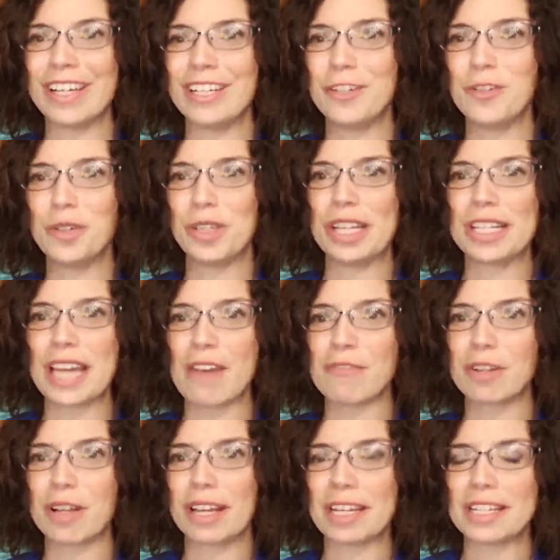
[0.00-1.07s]
Usually it's
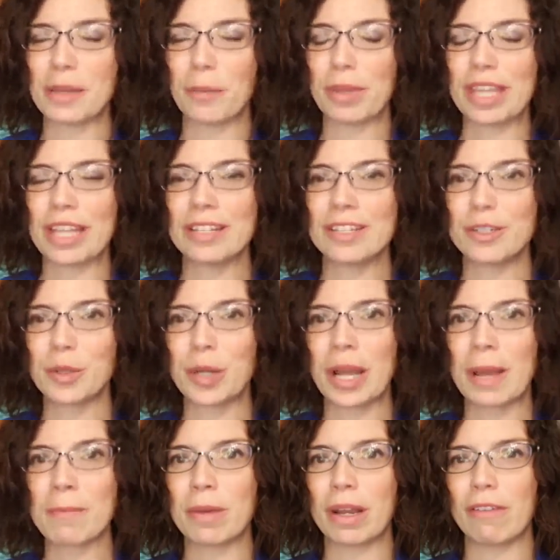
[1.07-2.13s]
after I get done with
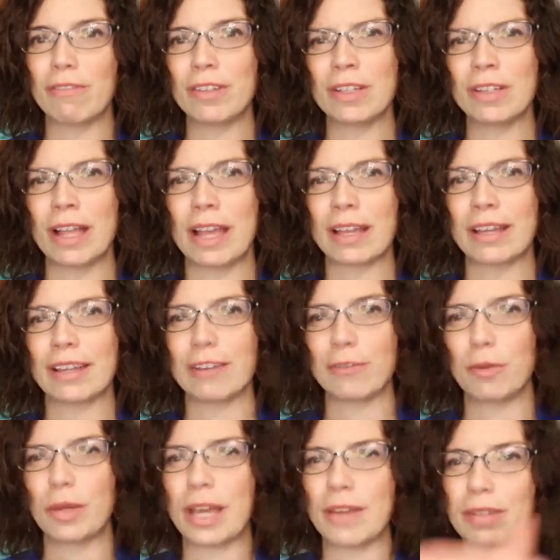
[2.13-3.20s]
Instagram, but I feel like
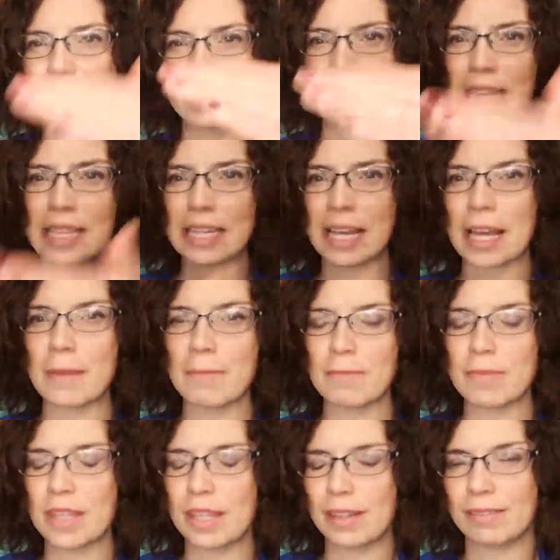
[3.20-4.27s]
if we have a set time,
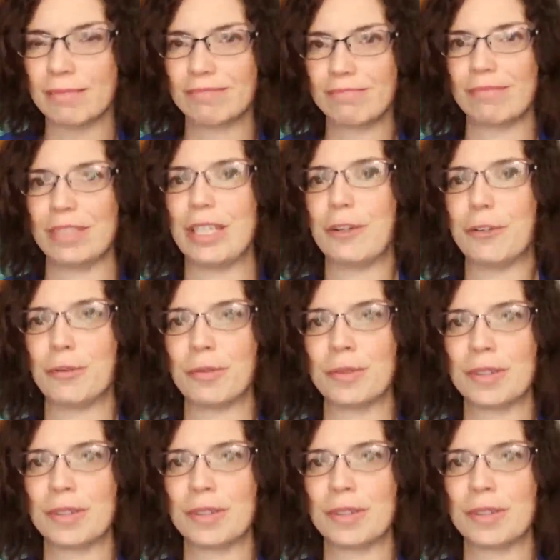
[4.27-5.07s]
then, you know,